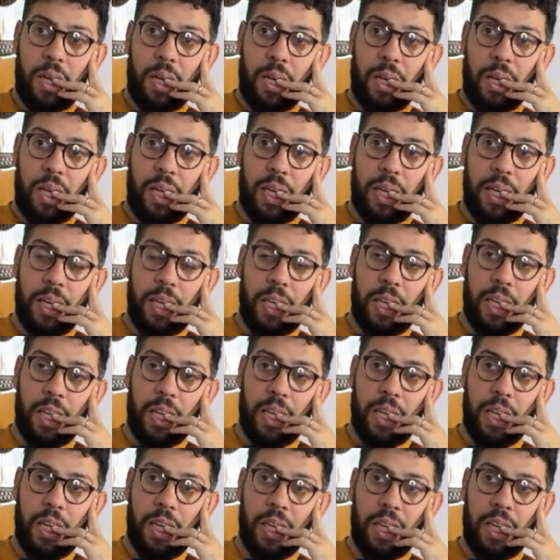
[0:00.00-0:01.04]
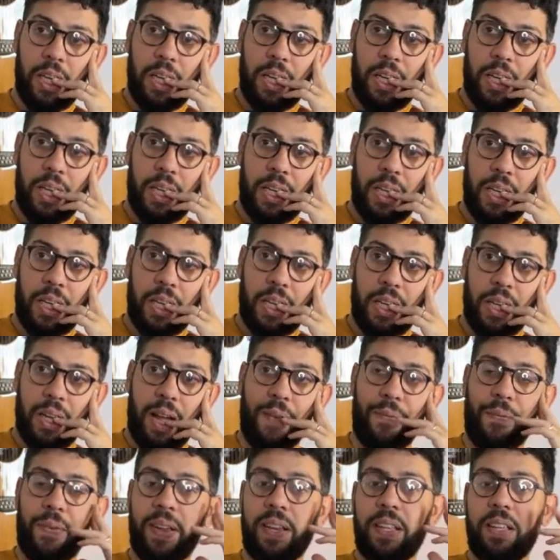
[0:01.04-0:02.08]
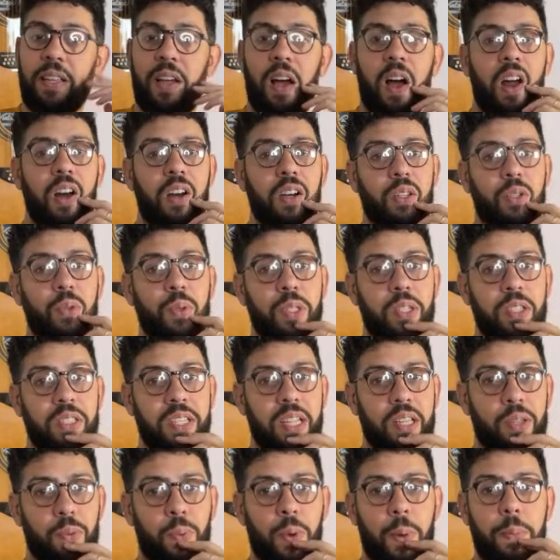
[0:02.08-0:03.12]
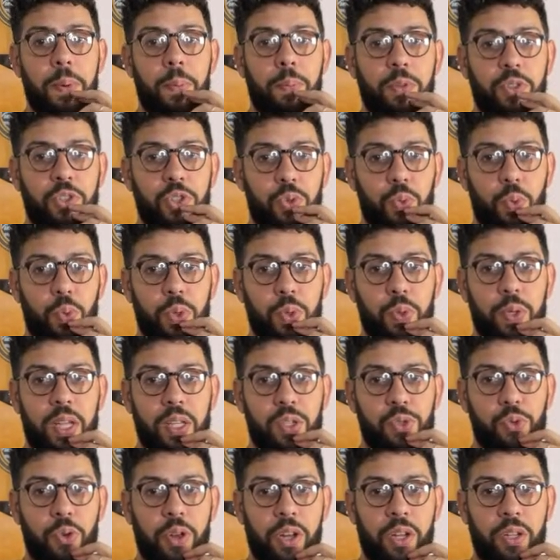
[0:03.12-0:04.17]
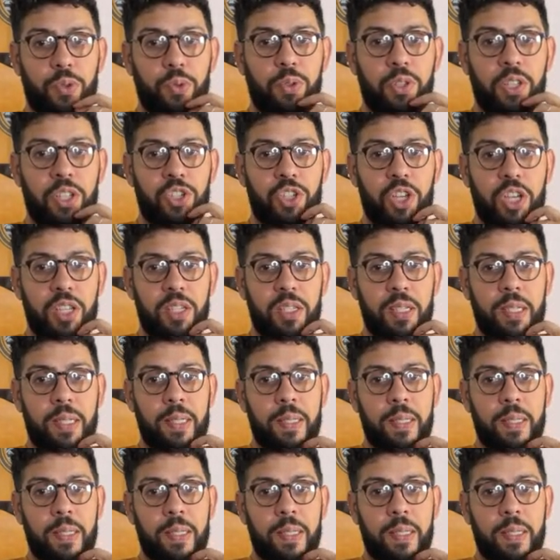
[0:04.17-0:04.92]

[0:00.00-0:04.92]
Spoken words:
I find it hard to understand why people just want to get drunk to DJs.